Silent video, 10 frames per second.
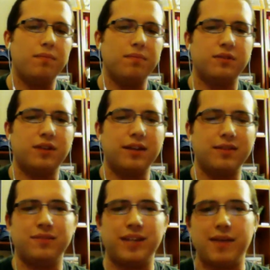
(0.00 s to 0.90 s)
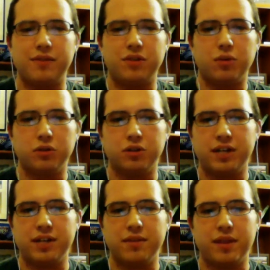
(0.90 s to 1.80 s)
sense of the Avatar world
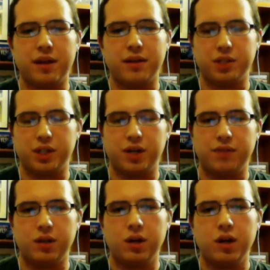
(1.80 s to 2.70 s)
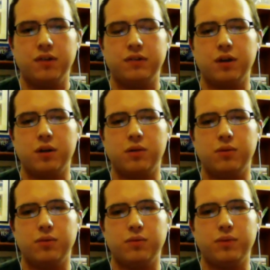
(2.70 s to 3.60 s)
and the mythology of it.
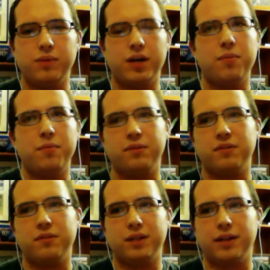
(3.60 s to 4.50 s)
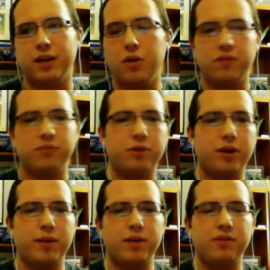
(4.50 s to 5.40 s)
So when we come up with something like, oh, there's more
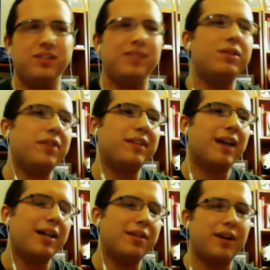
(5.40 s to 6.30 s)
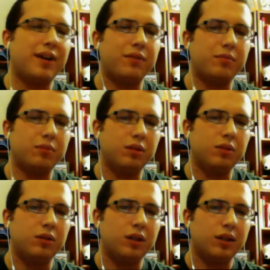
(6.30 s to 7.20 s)
airbenders, even though that's kind of out of the
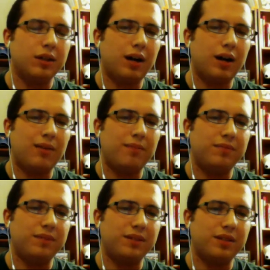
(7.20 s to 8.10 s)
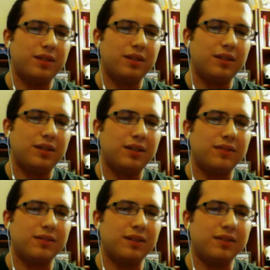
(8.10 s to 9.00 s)
blue,
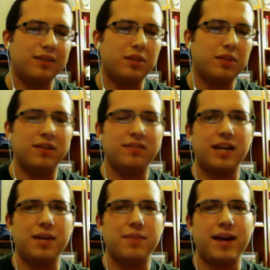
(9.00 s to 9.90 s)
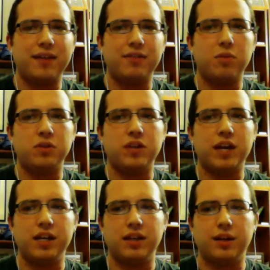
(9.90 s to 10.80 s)
it's going to be the same as almost
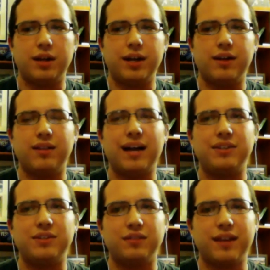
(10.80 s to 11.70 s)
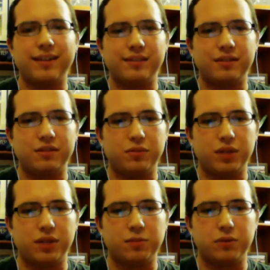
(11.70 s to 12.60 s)
anything. Like last season, we
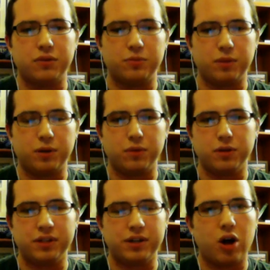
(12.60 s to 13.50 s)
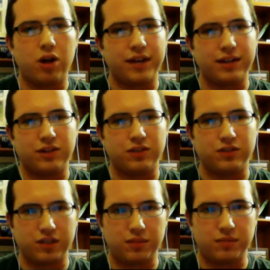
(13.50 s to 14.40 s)
explored the spirit world, and all of that just
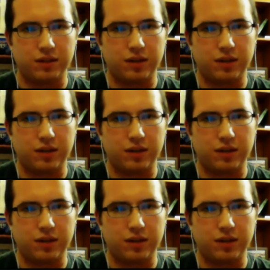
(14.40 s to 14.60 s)
seemed